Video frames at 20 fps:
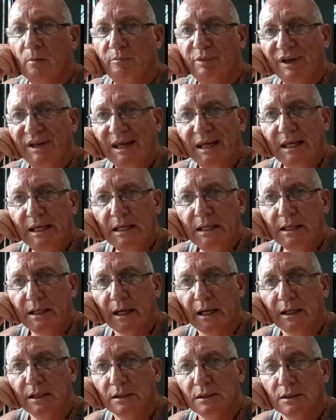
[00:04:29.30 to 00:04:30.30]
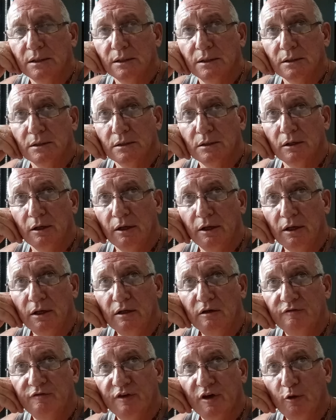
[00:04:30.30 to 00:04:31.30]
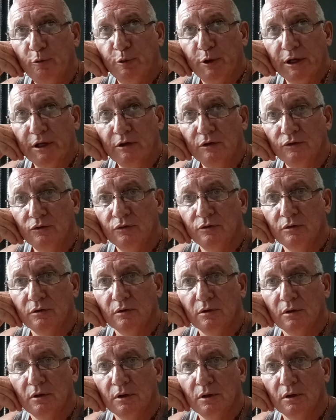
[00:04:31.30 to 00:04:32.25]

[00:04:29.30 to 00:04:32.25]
But here, in the Philippines,